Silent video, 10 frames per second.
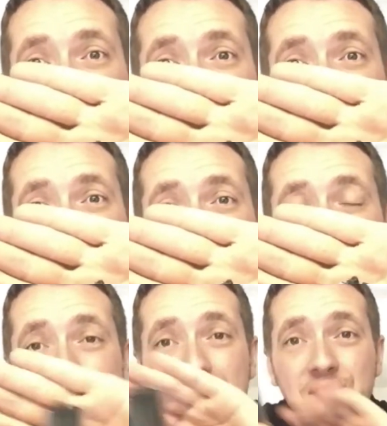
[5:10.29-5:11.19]
and
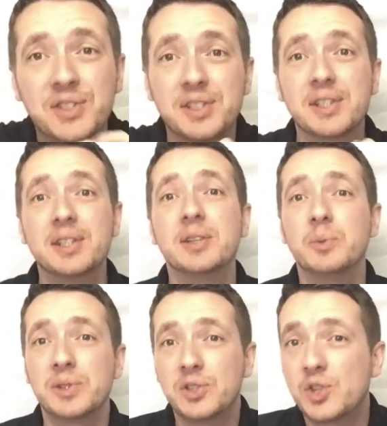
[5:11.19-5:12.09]
replaced it
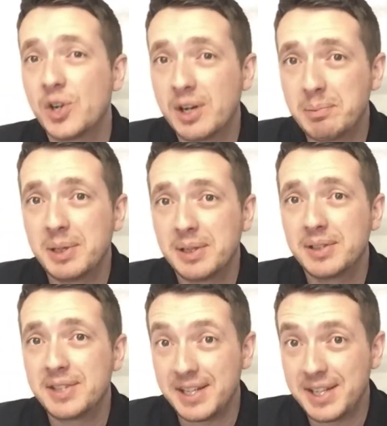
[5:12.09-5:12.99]
with a sharp
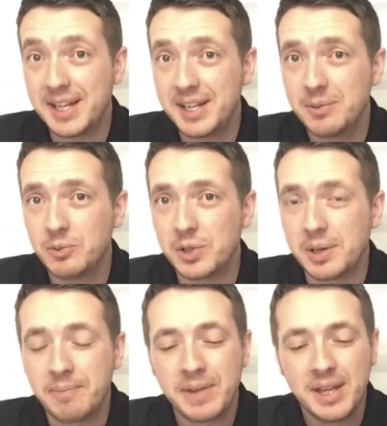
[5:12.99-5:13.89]
titanium one.
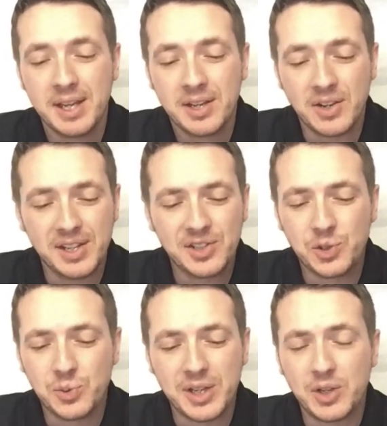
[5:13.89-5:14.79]
Now this
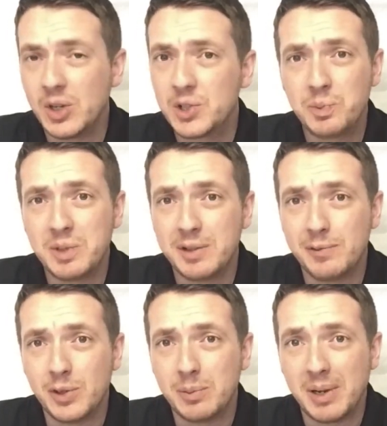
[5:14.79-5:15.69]
only cost me a
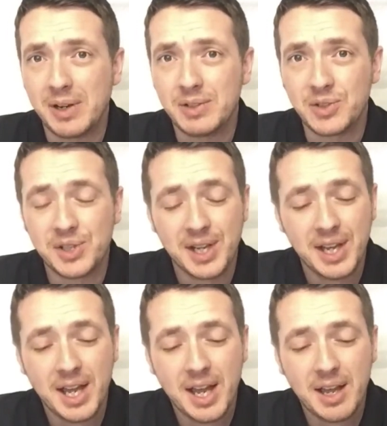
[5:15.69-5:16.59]
few pounds,
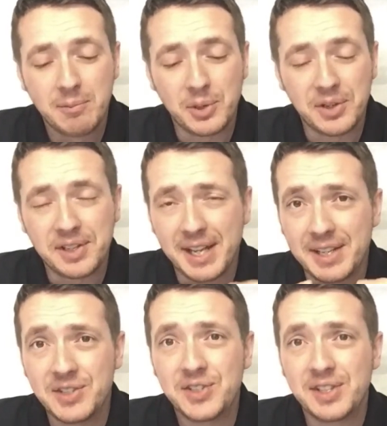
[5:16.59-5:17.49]
but it
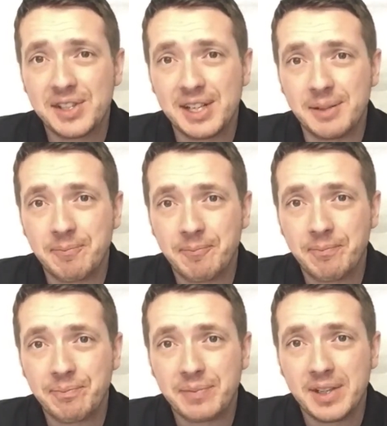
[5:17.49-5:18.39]
instantly
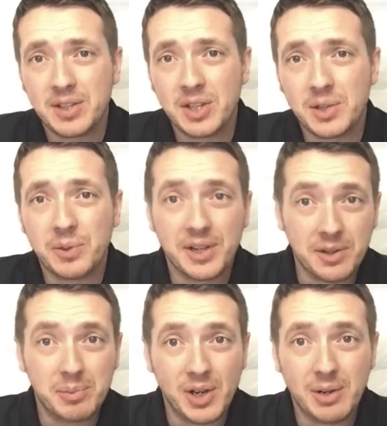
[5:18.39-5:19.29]
got rid of the
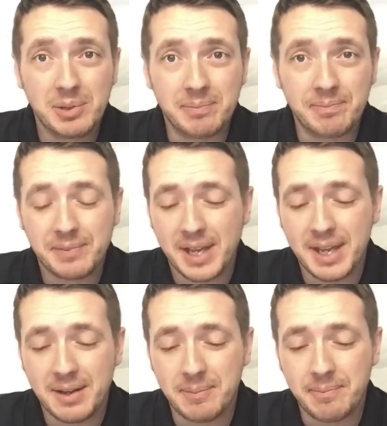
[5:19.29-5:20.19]
problem.
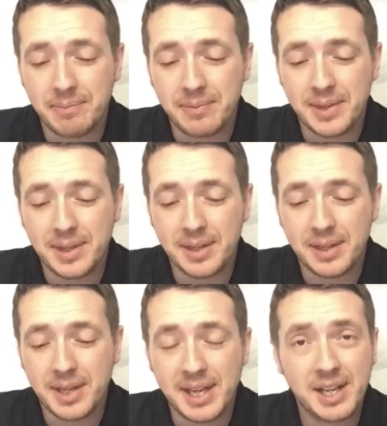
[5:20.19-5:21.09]

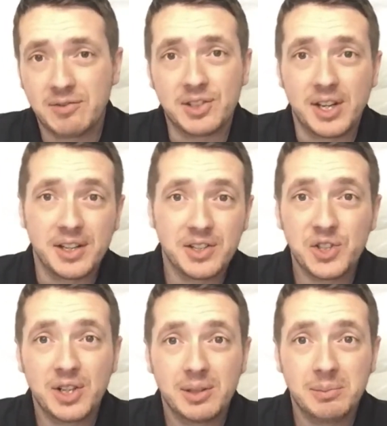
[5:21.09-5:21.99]
I haven't had a
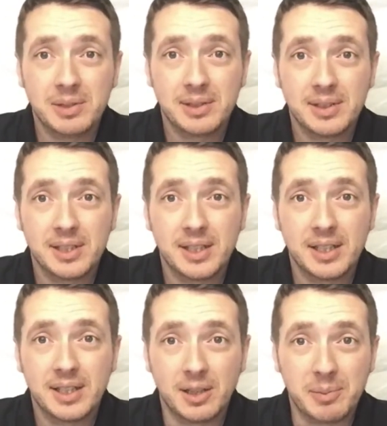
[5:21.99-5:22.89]
jam,
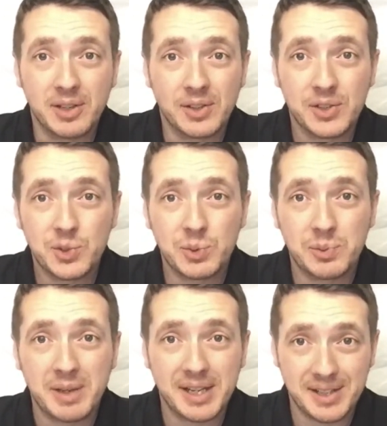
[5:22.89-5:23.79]
I'll be honest, with
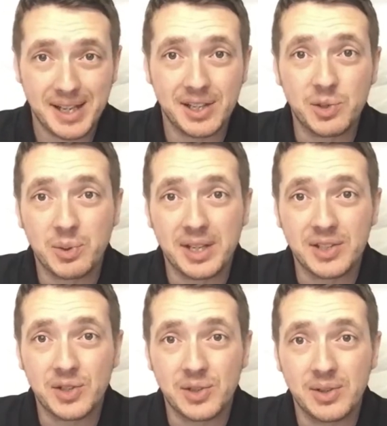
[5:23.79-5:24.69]
my
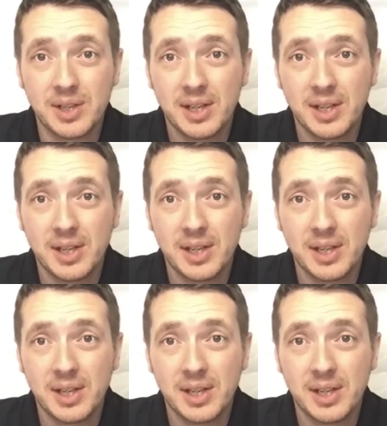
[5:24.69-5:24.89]
1022